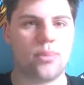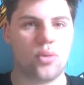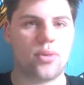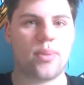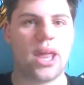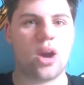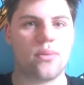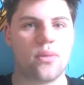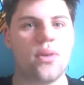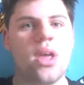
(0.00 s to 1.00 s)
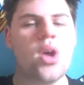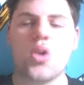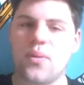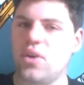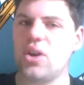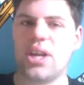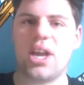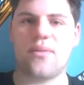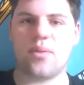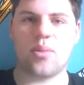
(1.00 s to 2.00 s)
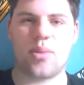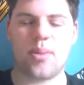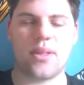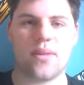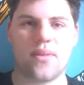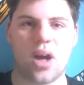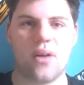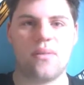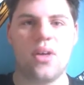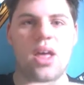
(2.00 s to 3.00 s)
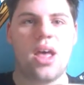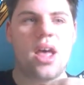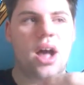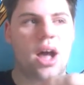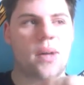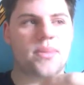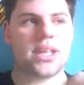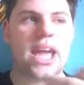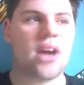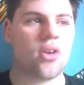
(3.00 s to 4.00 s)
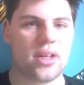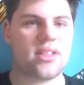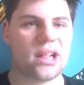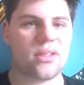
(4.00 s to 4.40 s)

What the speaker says: So if you're looking at it from the perspective of, can I sell this on for more money?